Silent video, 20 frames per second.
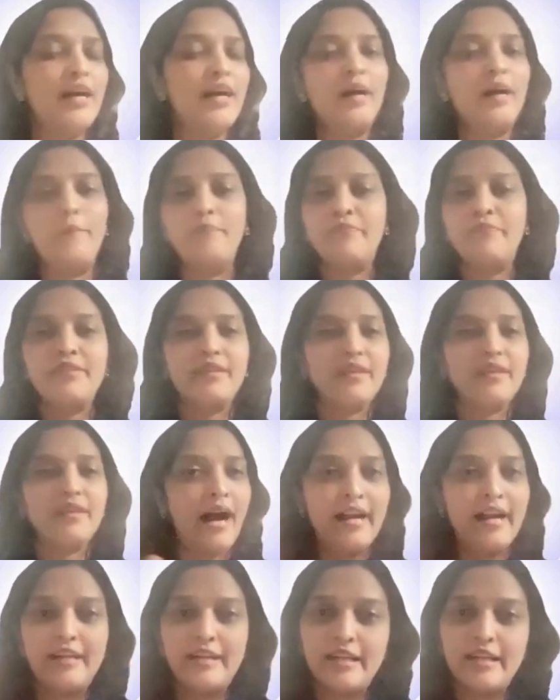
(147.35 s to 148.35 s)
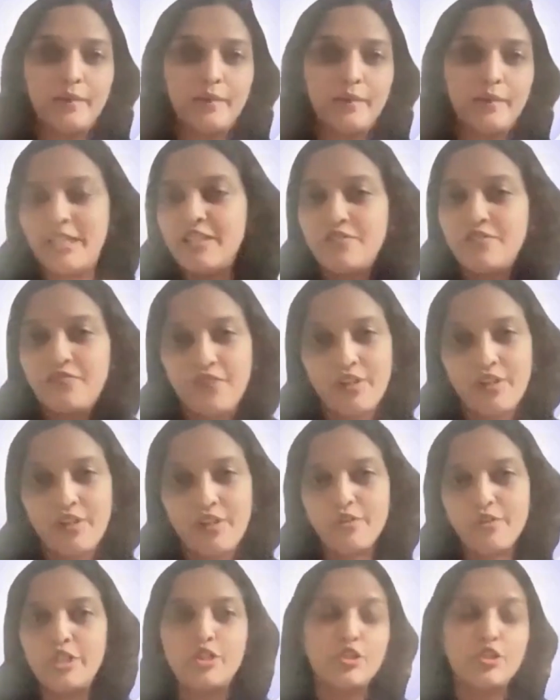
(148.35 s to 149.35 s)
and please feel
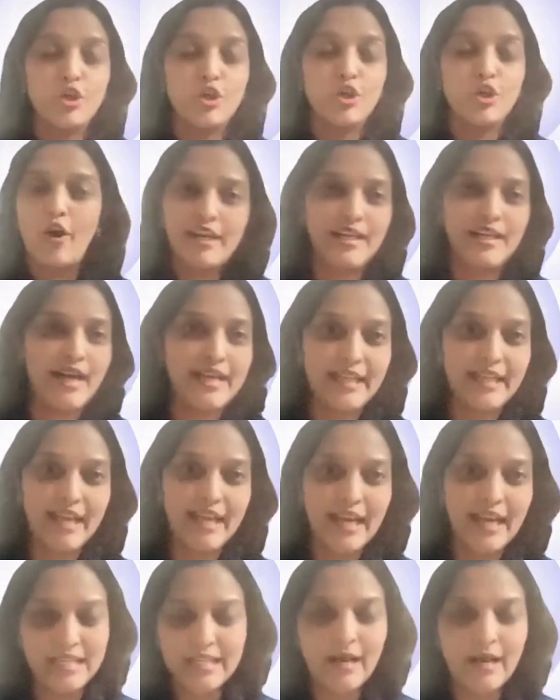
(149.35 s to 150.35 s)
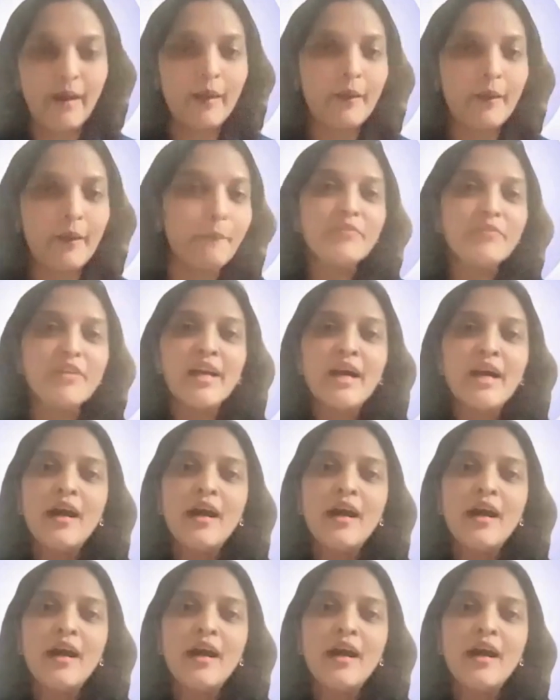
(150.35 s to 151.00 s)
free to join at any time.